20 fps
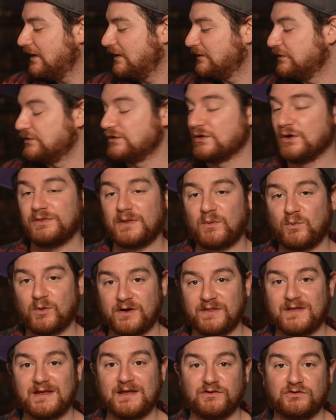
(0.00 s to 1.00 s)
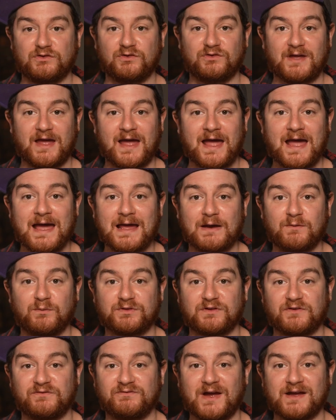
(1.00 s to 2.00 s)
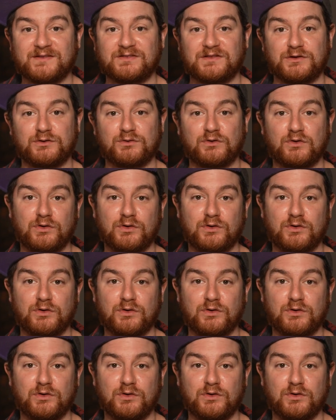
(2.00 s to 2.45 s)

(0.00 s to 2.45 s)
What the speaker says: you know that one of the issues I had was the fact that you